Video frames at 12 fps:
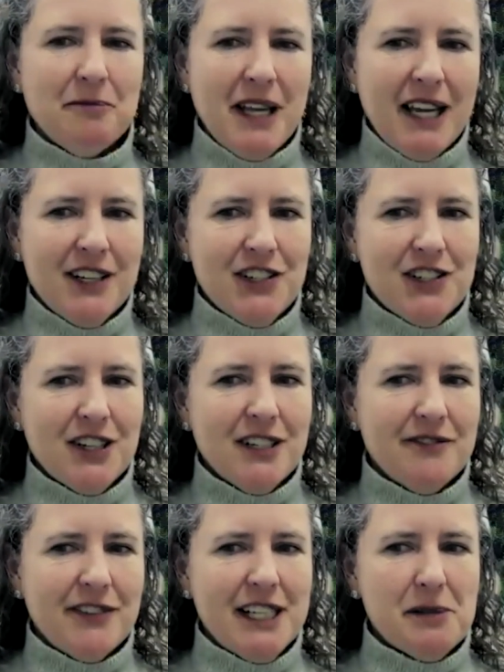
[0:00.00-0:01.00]
manager
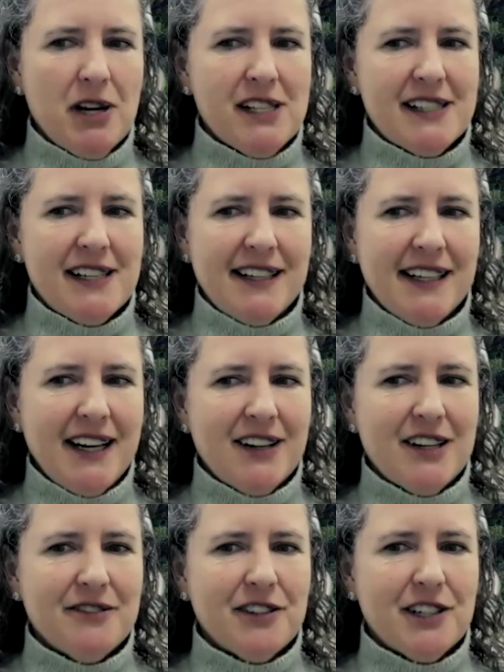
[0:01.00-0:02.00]
and vice president
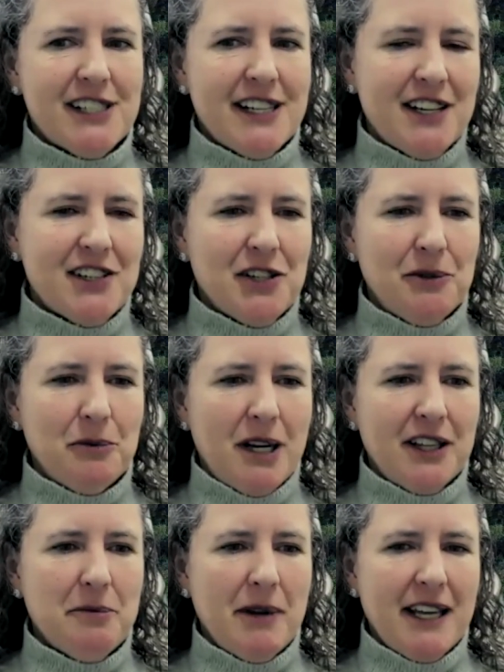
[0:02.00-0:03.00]
here at First National
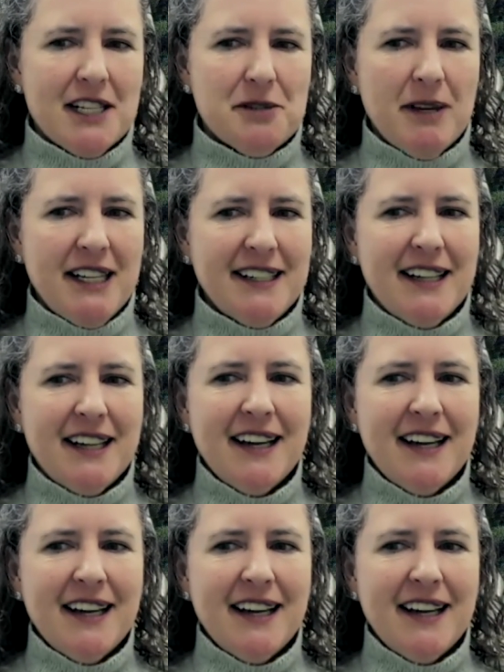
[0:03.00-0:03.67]
Wealth Management.